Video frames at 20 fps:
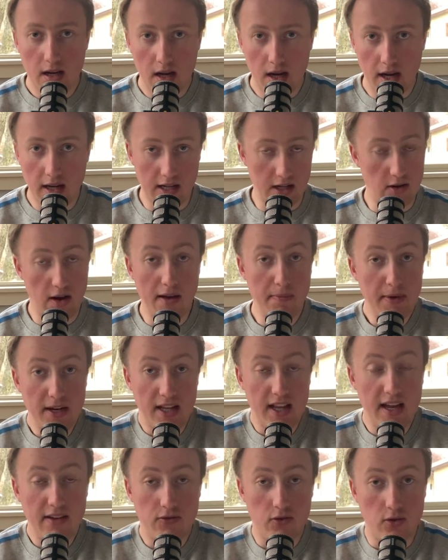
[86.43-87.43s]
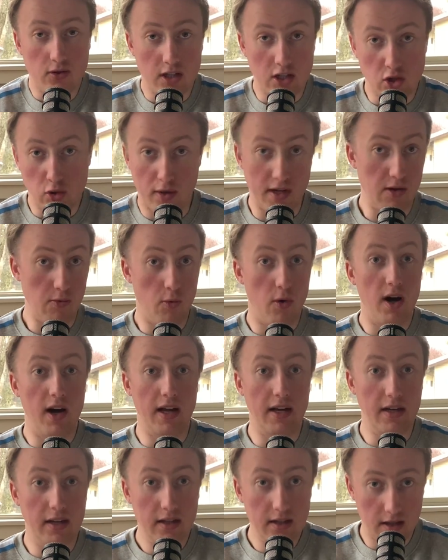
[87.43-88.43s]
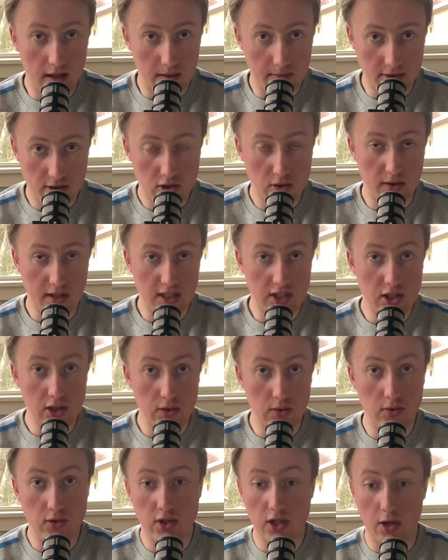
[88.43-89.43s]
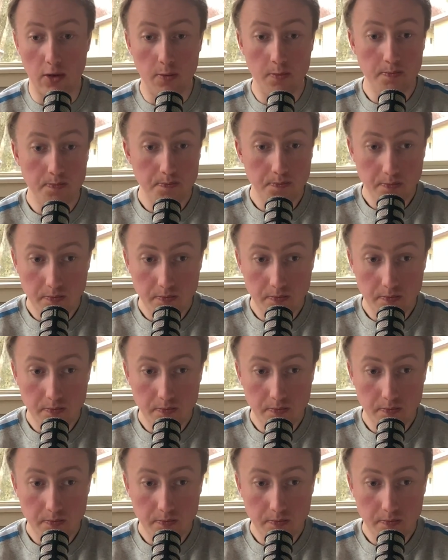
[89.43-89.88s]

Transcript: Uh, you know, I've been alive for only 21, almost 22, so